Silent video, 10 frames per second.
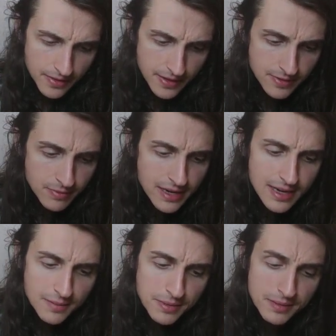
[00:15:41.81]
This might
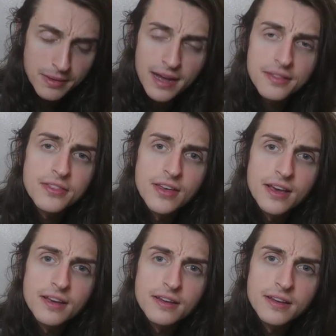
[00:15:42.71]
not be a bad
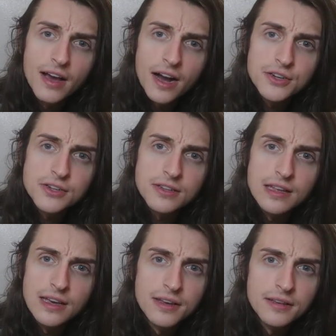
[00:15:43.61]
thing,
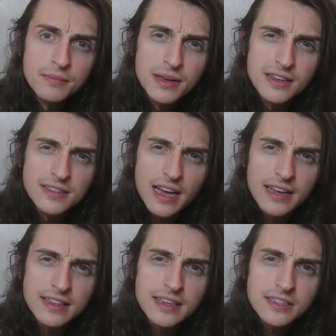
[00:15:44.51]
actually, because
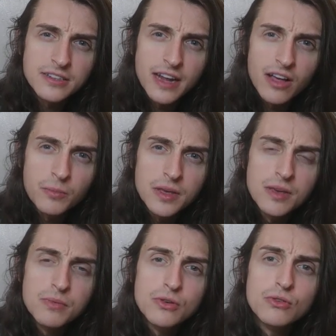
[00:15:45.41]
I think it's going to help
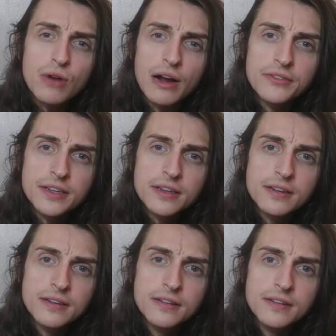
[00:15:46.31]
keep you grounded,